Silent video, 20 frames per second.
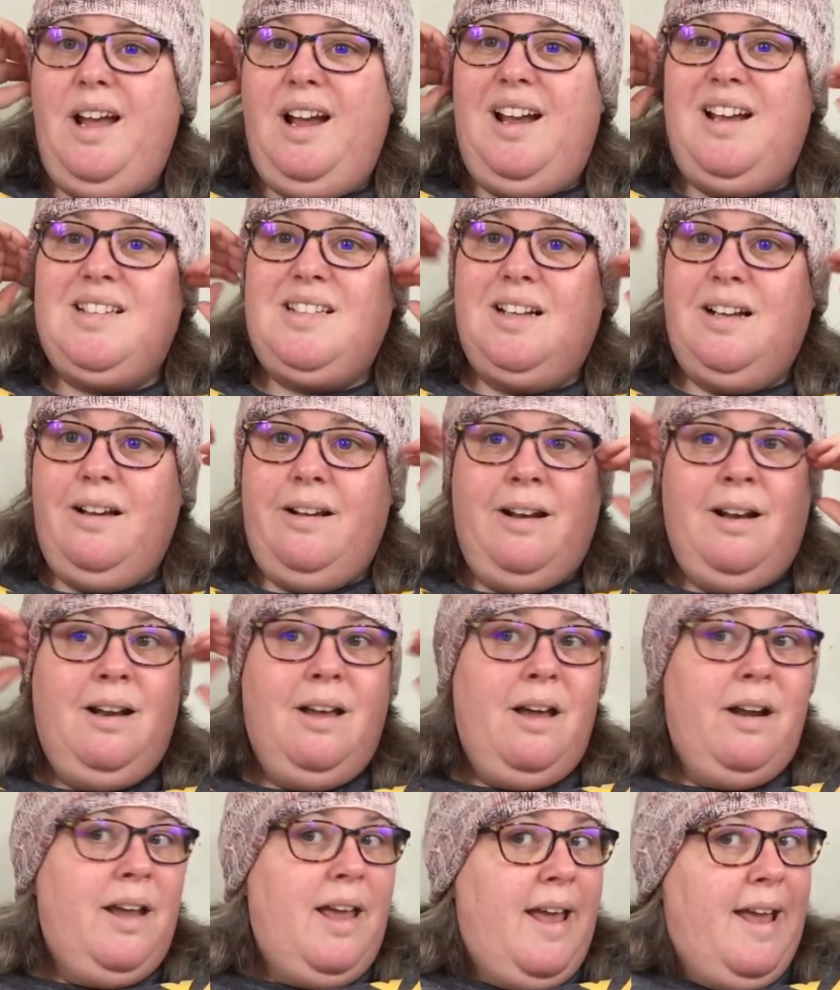because I got a
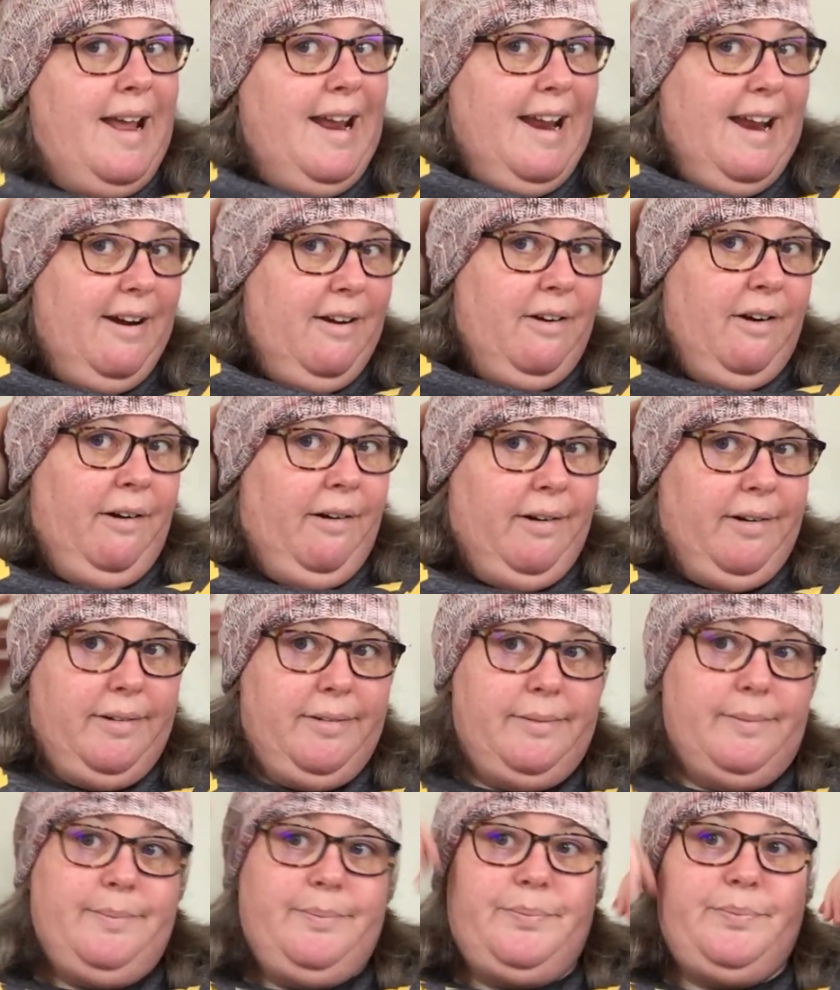lot of hair
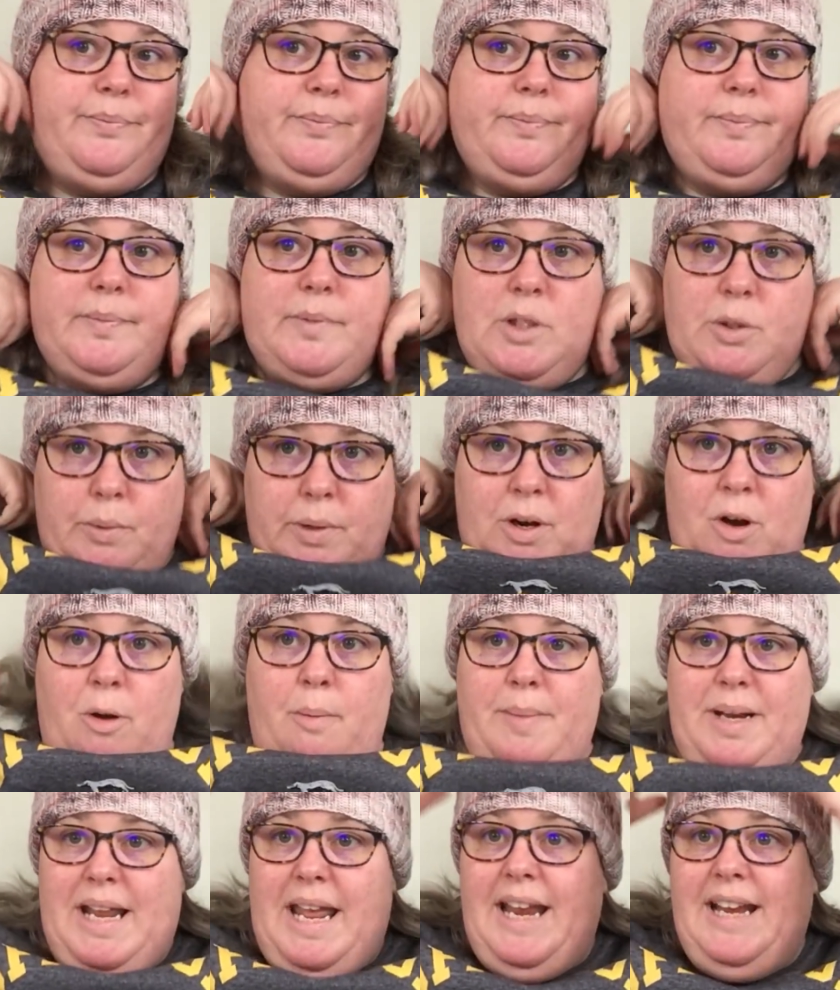to
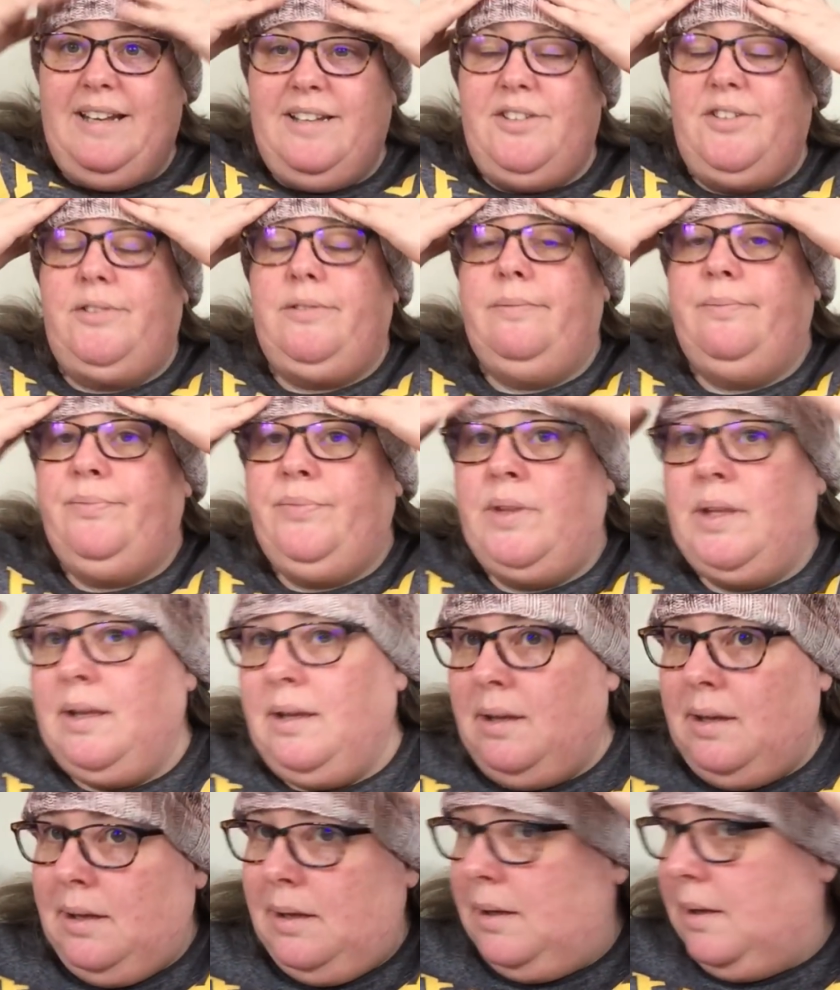accommodate.
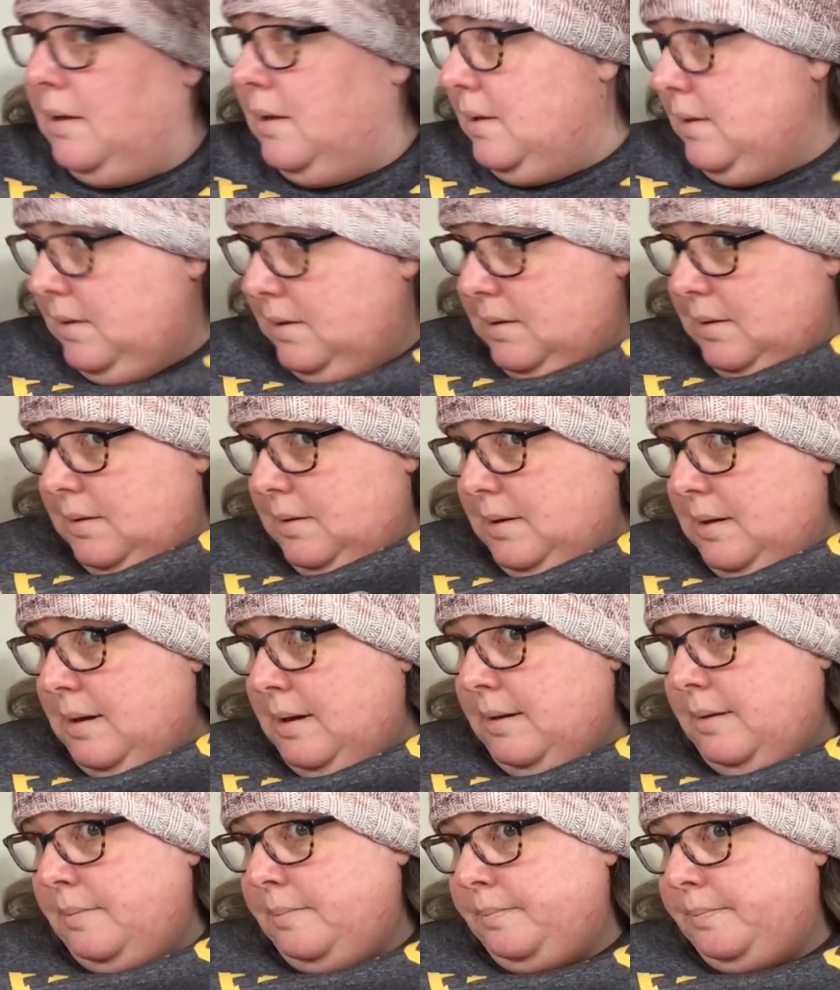
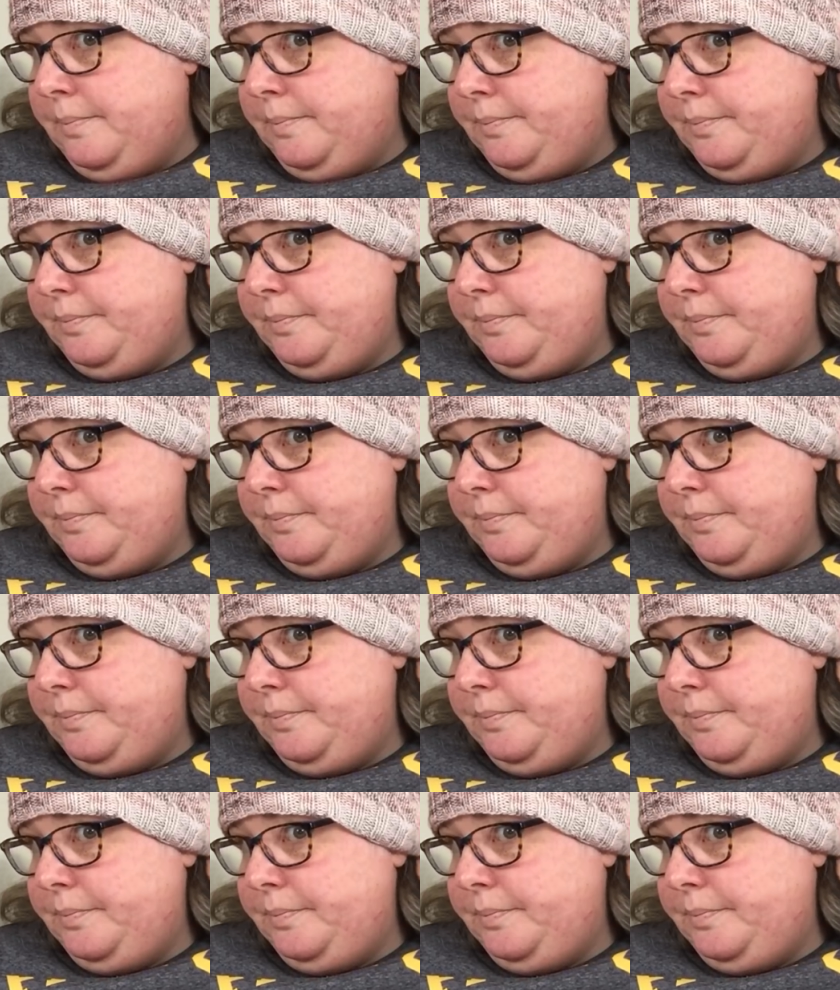And